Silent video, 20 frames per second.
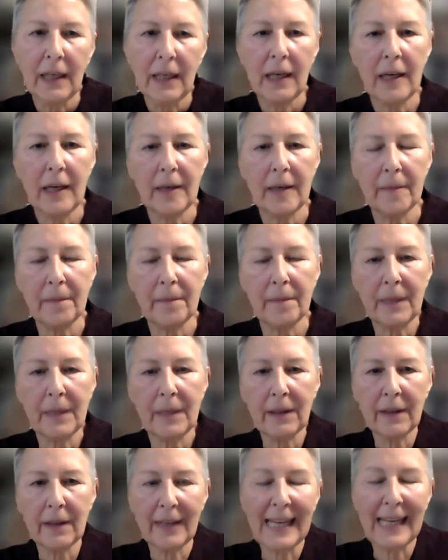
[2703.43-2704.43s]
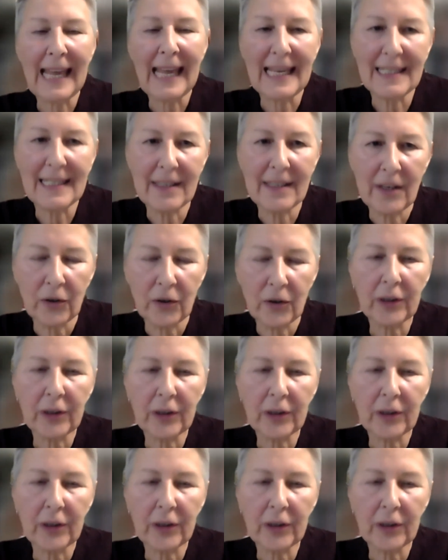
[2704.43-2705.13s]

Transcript: the early